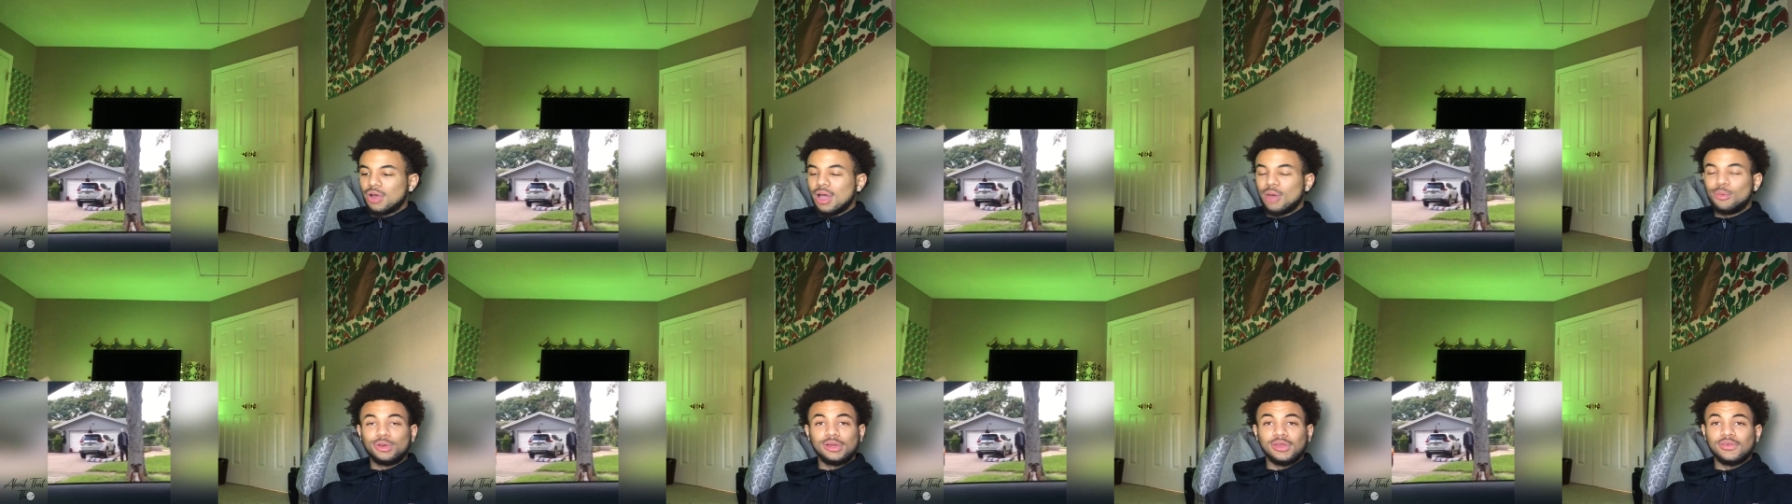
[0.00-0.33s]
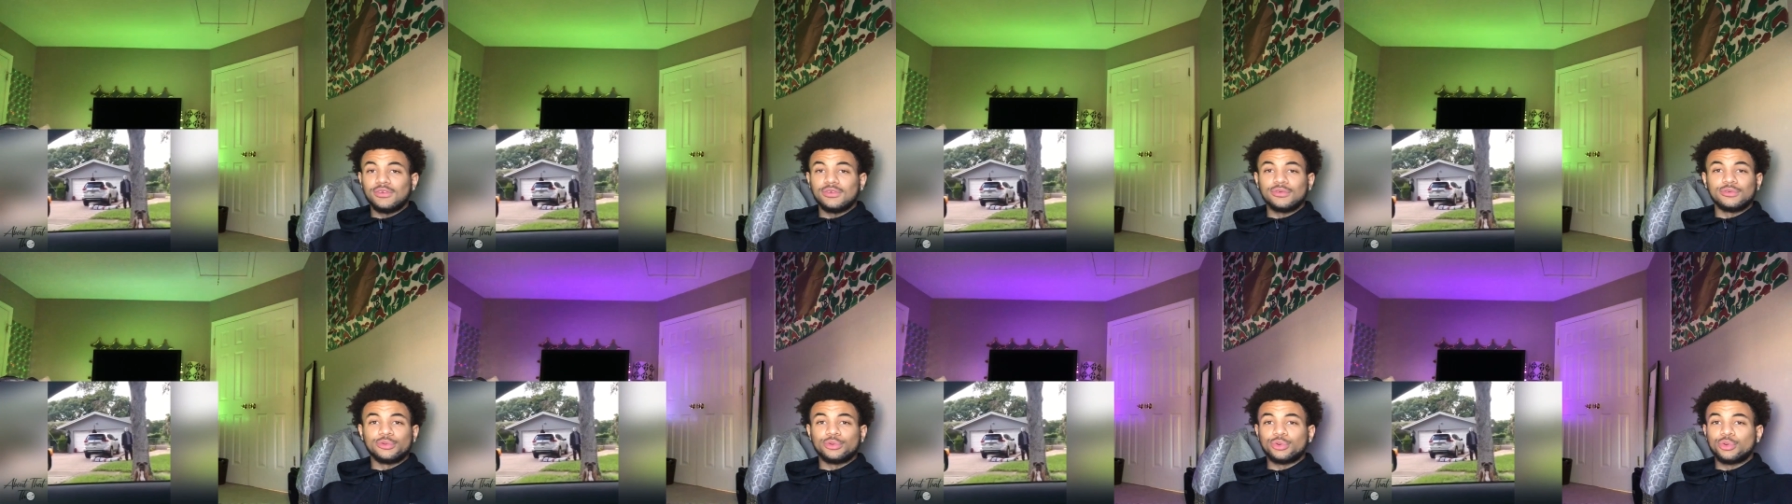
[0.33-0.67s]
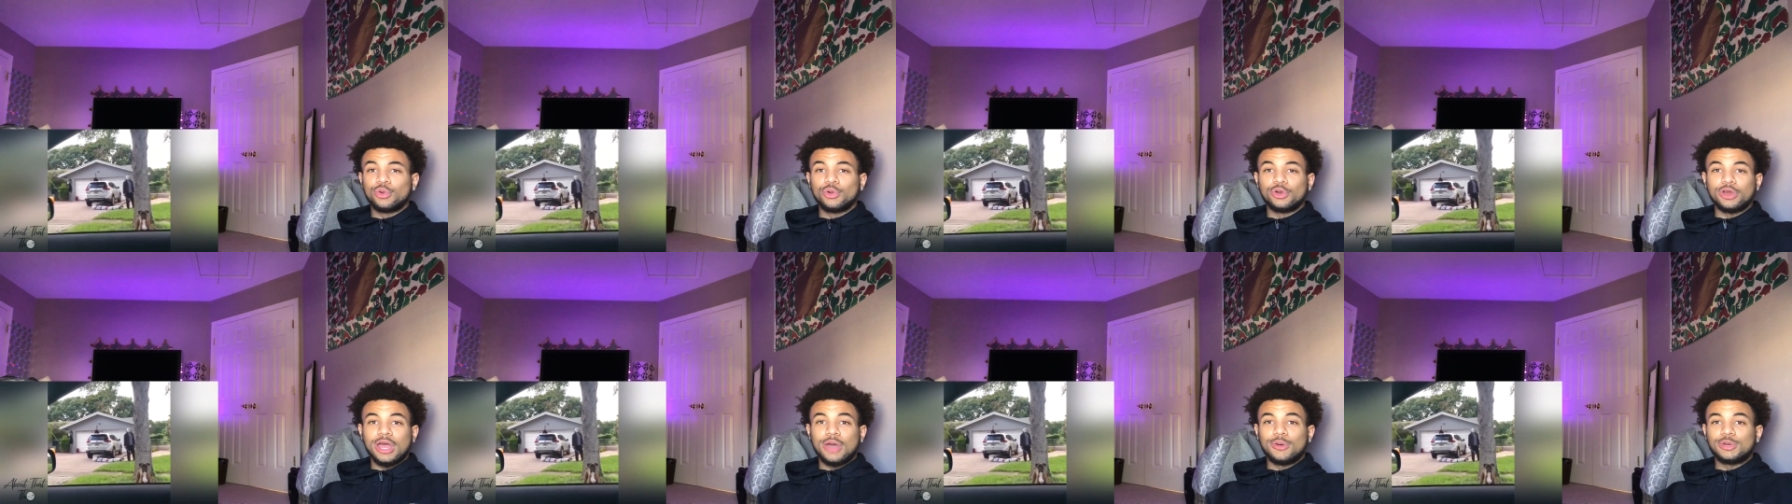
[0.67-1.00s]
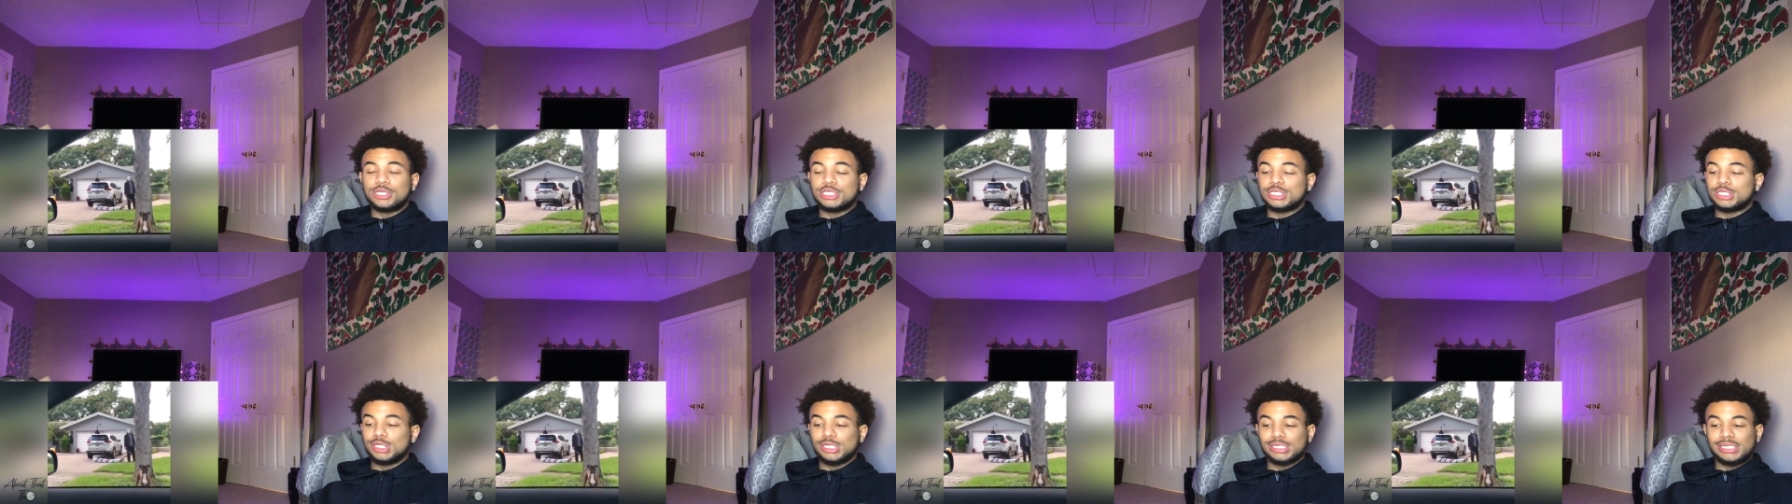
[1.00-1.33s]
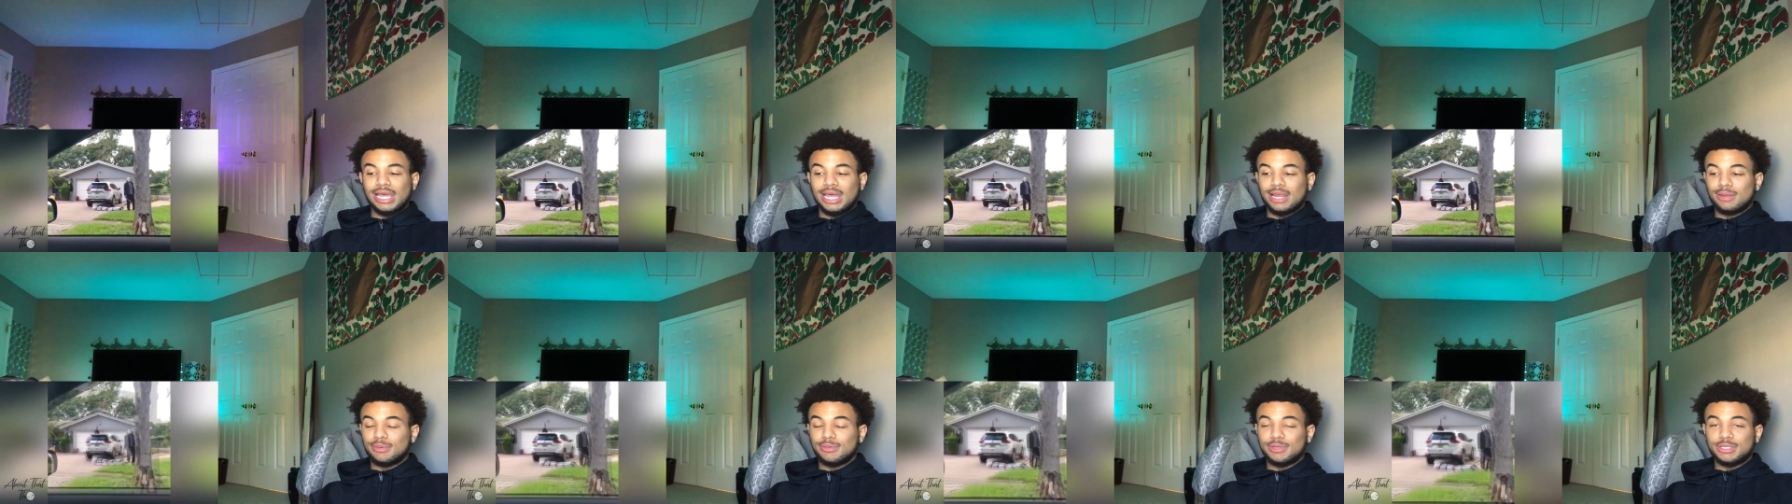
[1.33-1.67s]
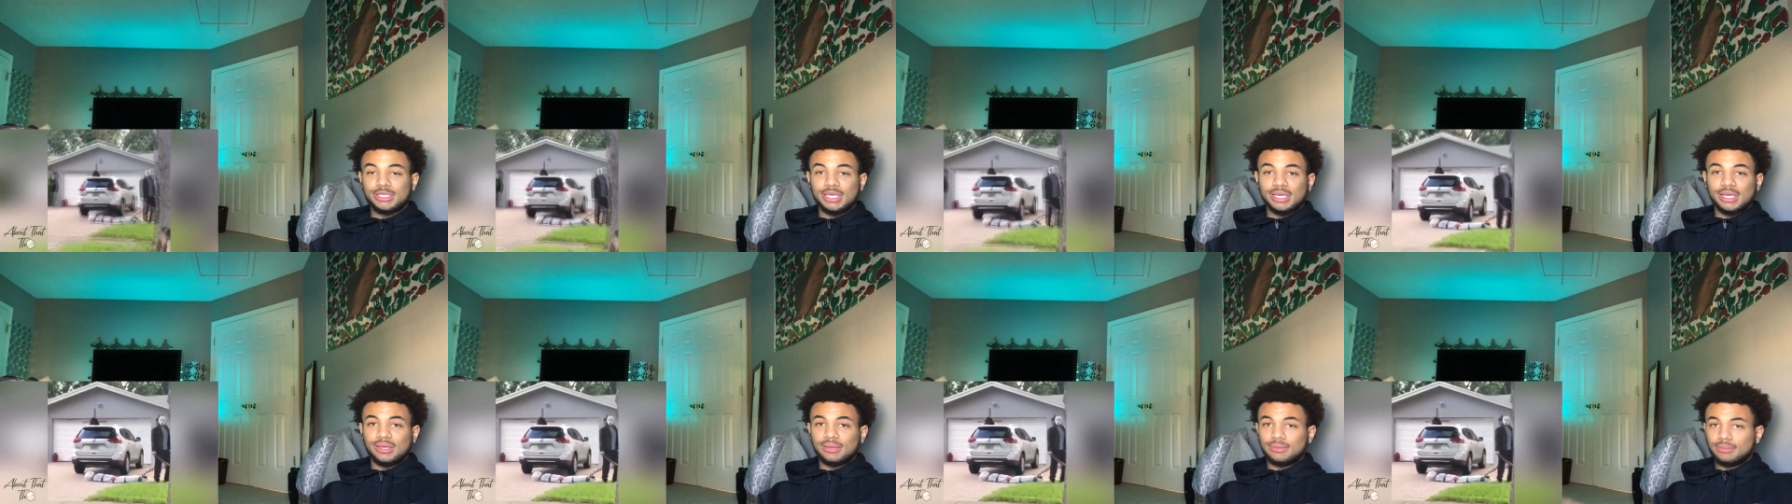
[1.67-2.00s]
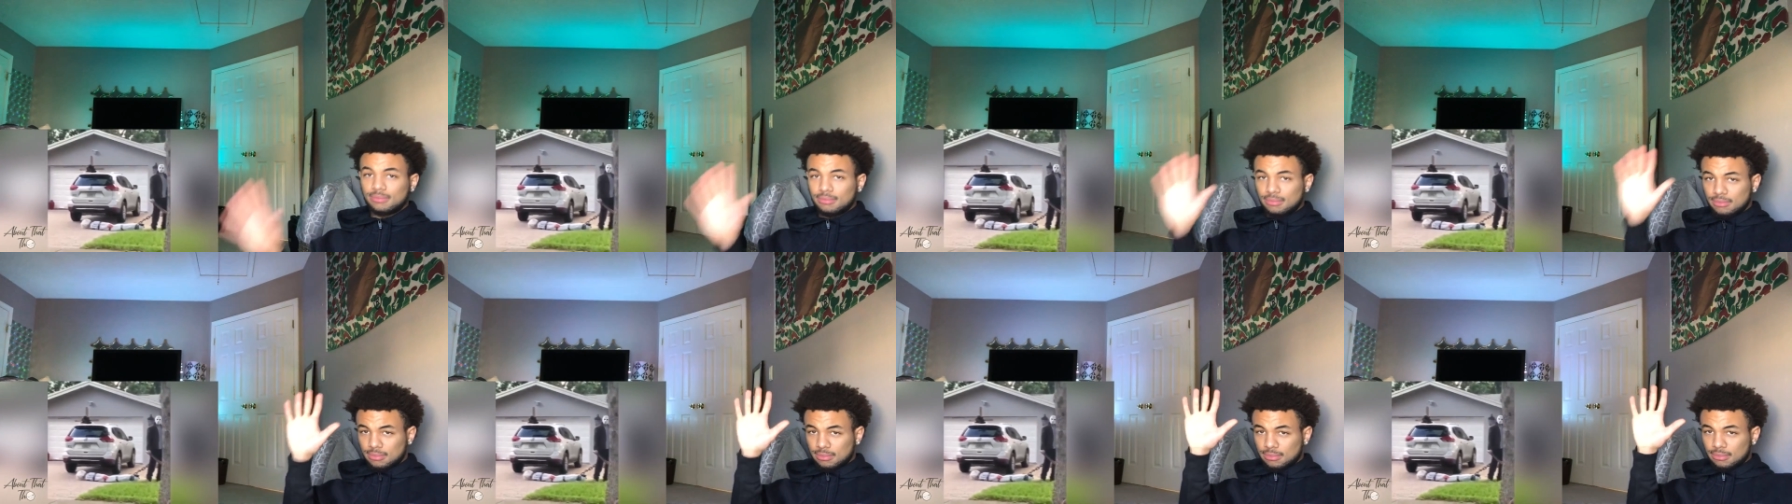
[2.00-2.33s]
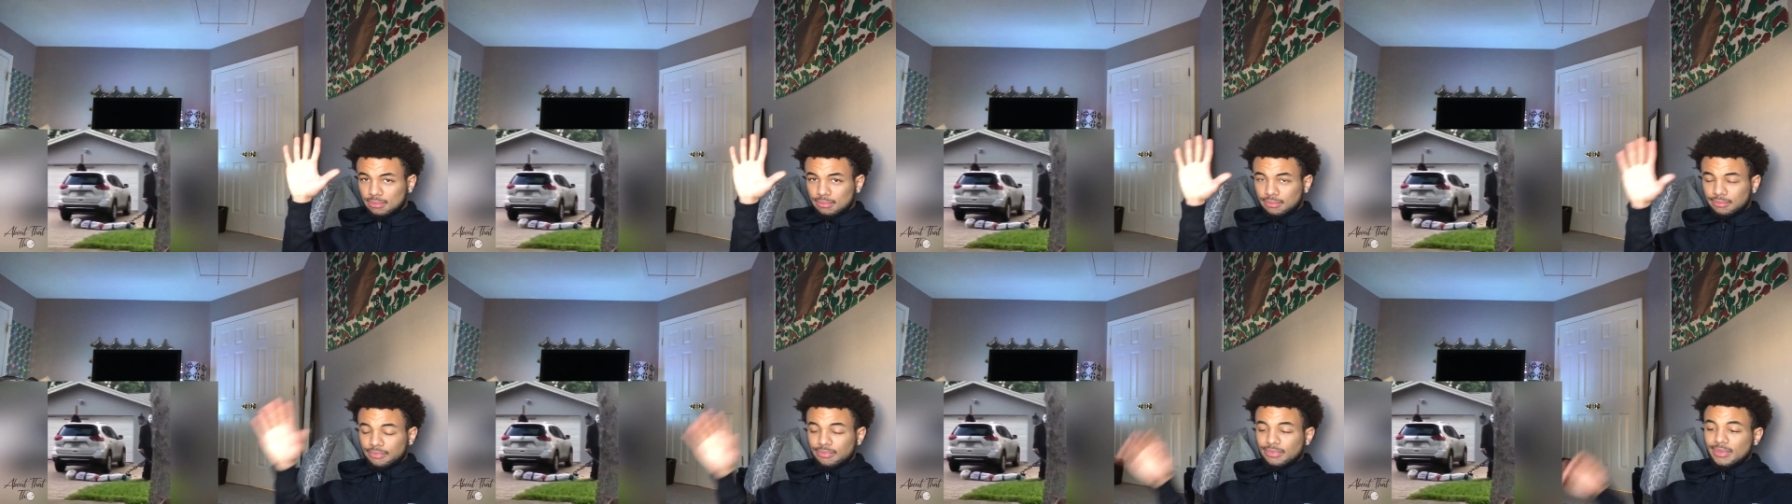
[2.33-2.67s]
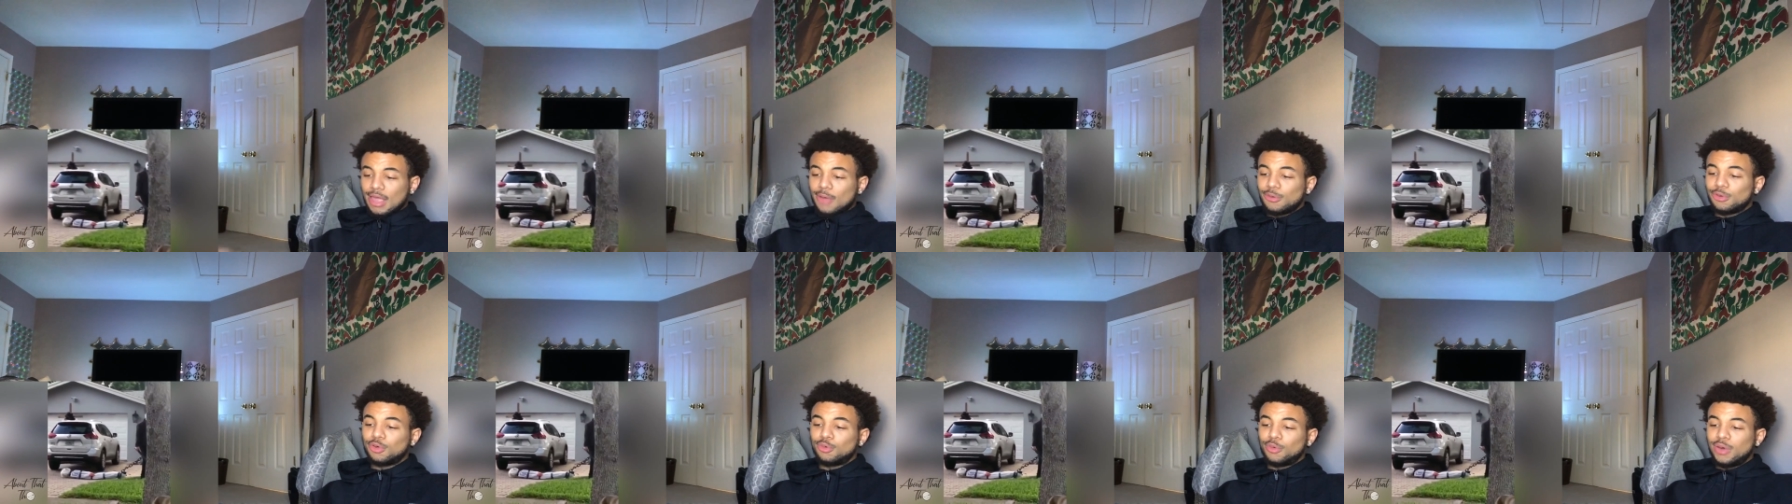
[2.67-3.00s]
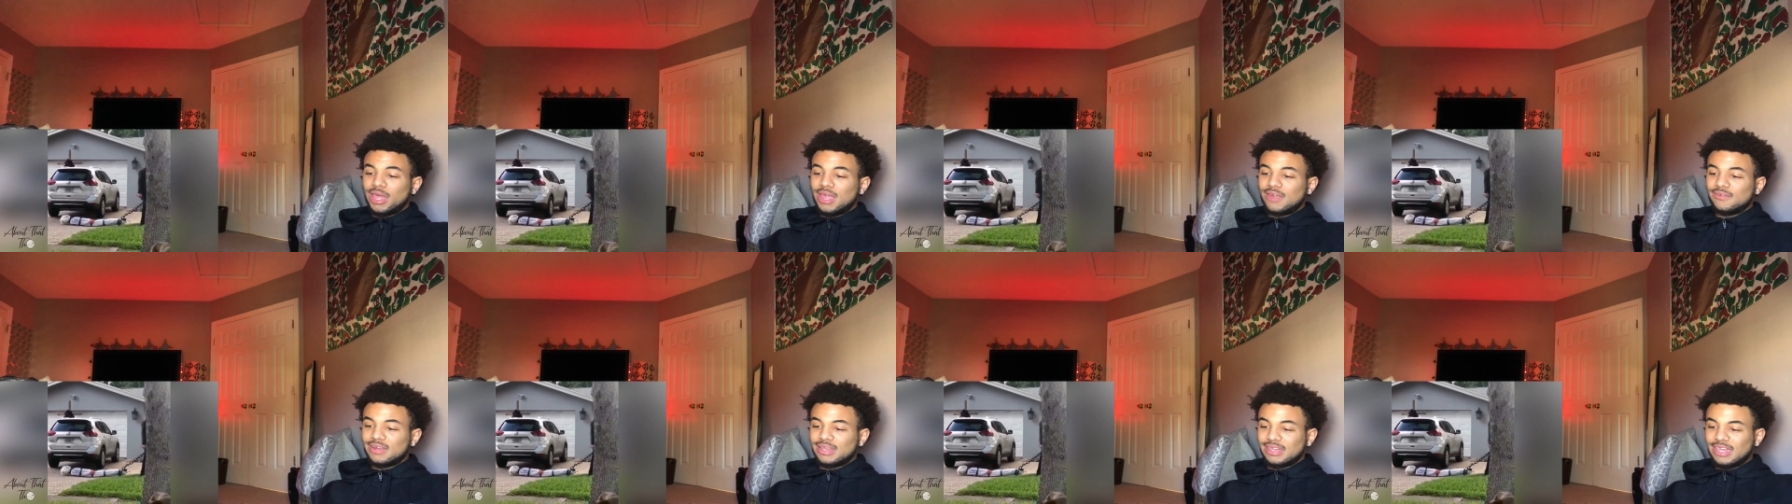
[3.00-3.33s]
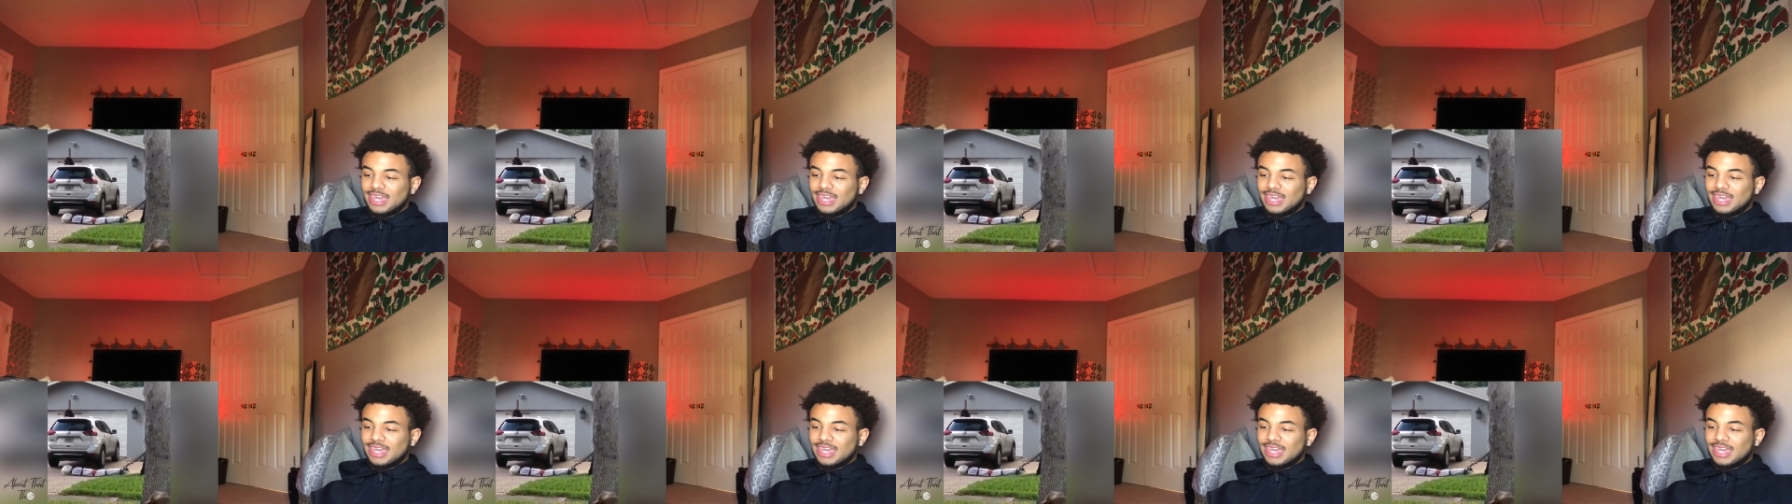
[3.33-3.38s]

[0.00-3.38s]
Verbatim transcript: I wouldn't even record I would have just looked at him and said, I would have waved and